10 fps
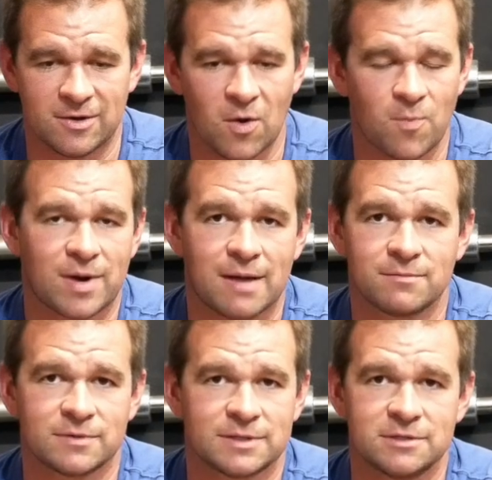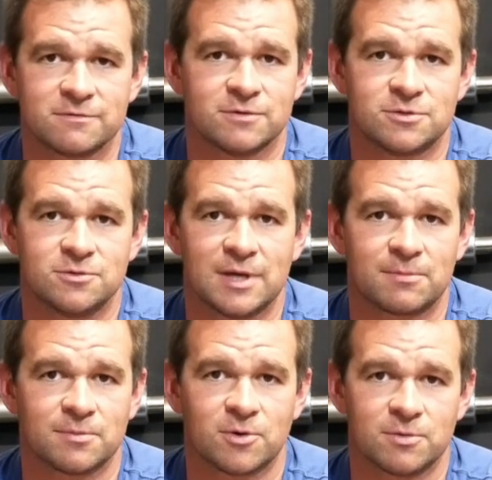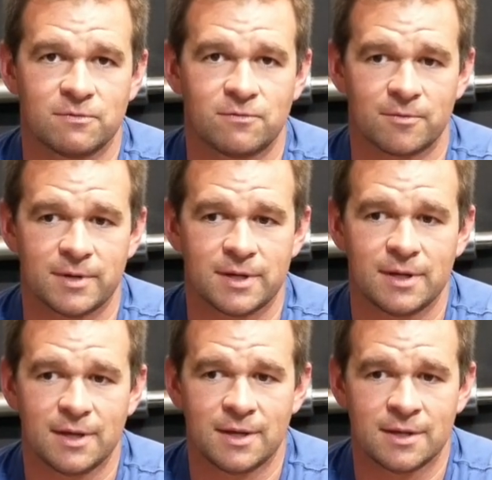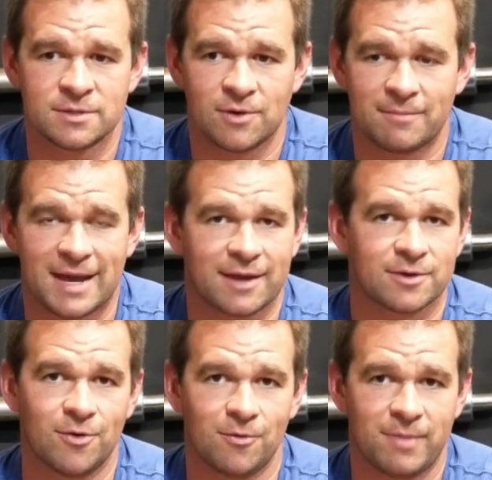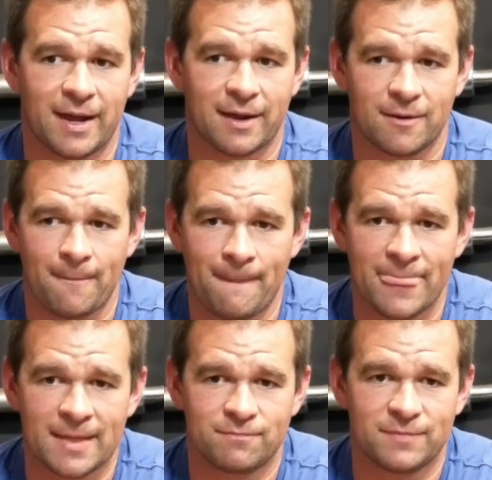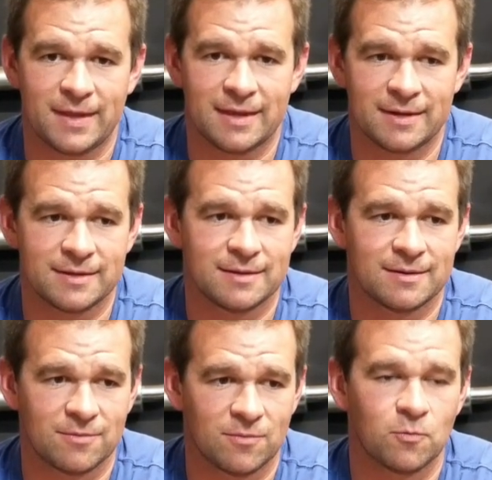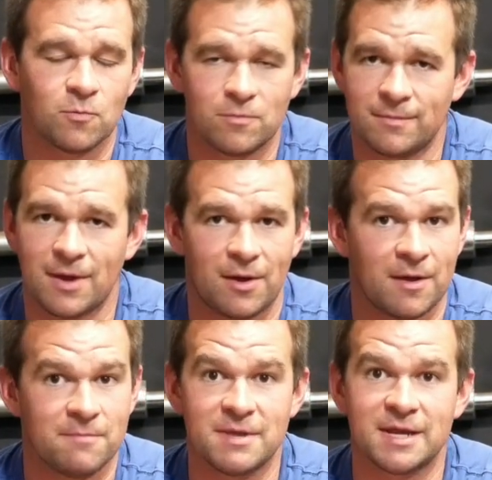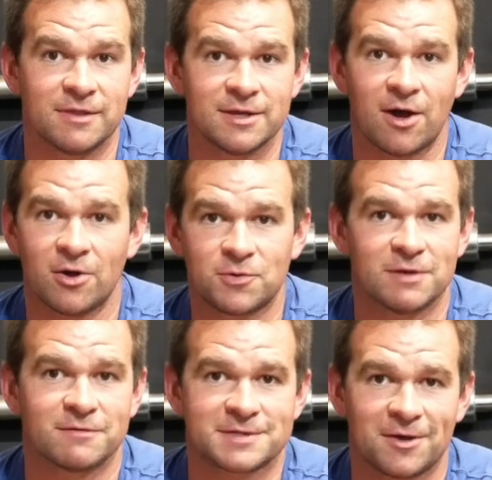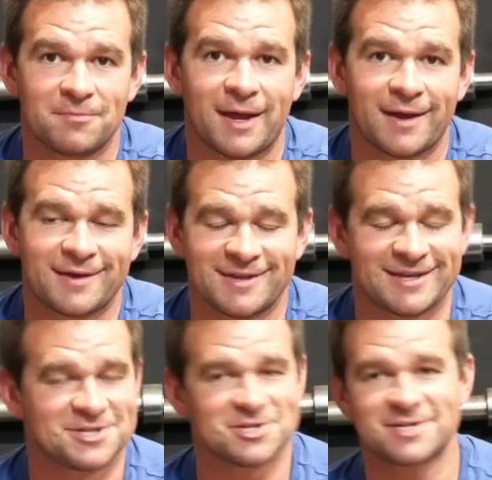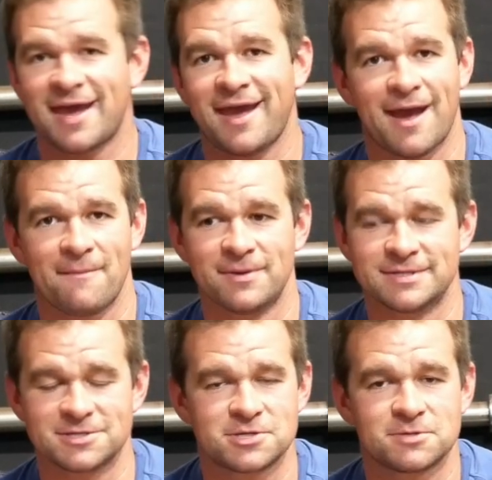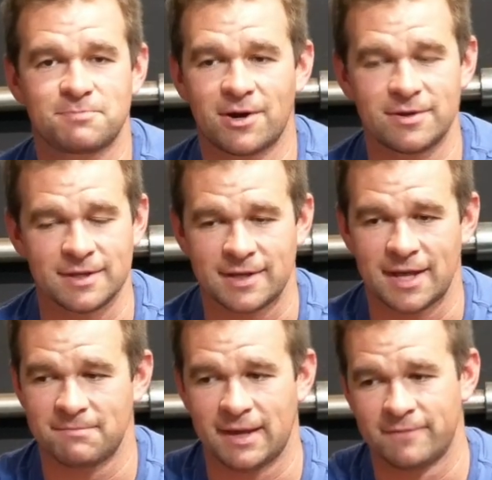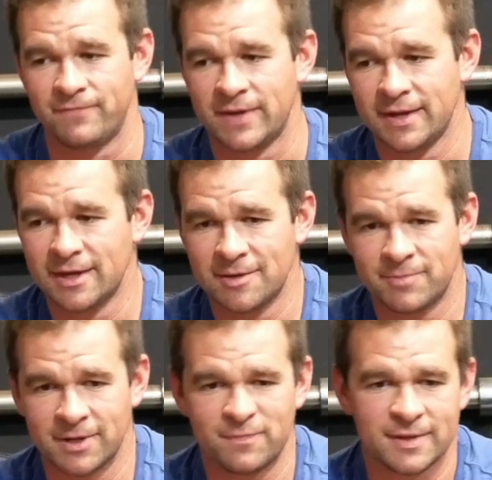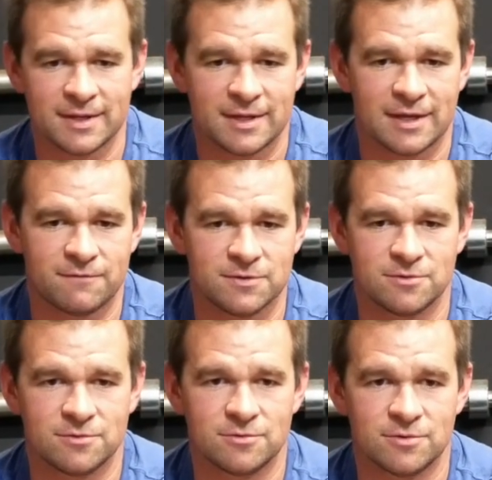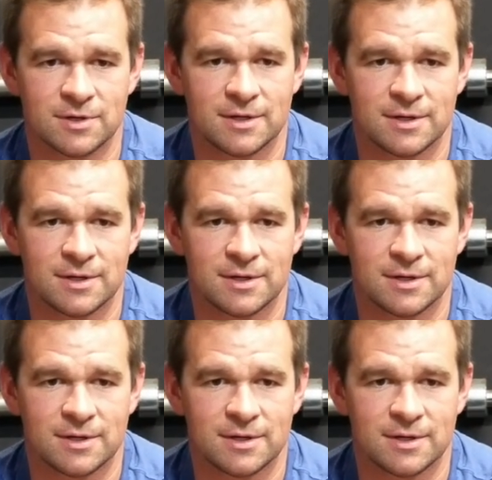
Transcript: no problem with either of you two getting promoted before me, so I'm not going to hold back. And admittedly, all three of us held back. Like, it just happens. It's just part of the game, man. But if you